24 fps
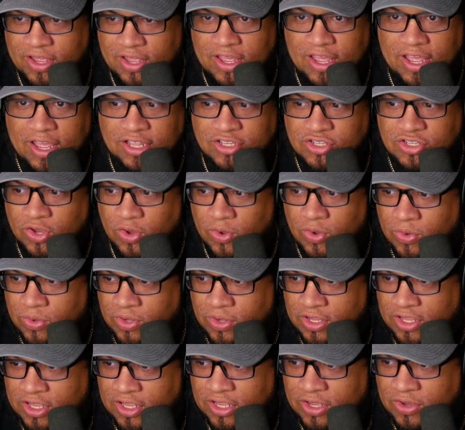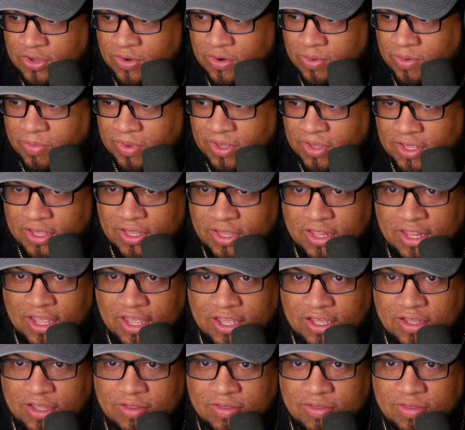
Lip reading: It's only going to be like,